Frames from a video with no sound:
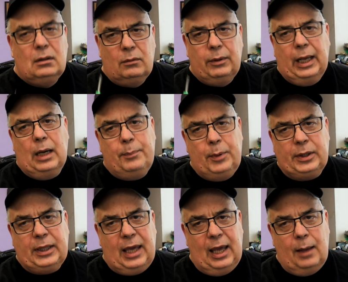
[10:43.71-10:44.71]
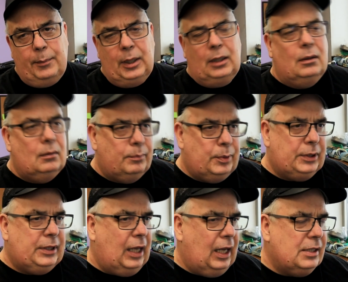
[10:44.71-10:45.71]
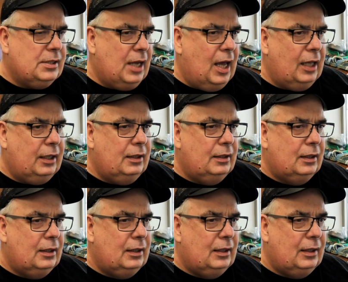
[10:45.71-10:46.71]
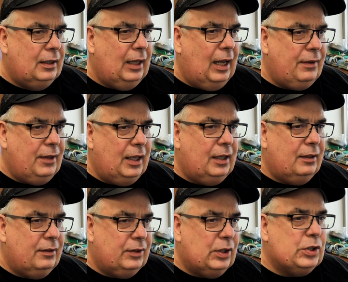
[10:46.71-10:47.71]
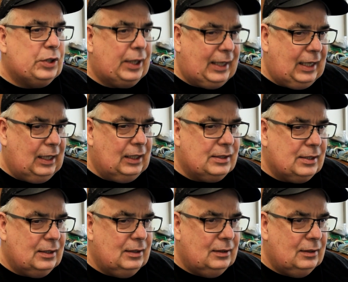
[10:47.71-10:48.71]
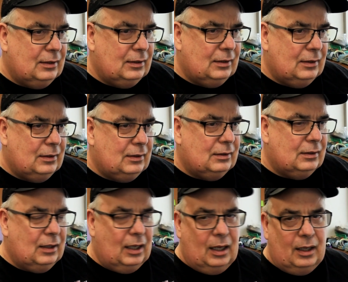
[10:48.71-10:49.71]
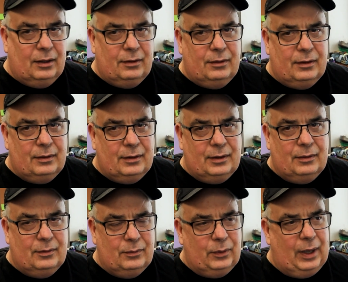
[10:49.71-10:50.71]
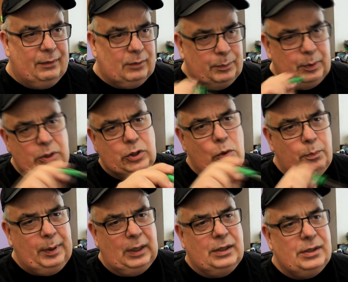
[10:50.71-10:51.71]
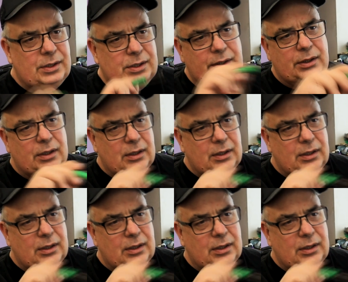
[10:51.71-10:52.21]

We're going to put the cam in, put the heads on, and then there's a kit. We have to put 2 pins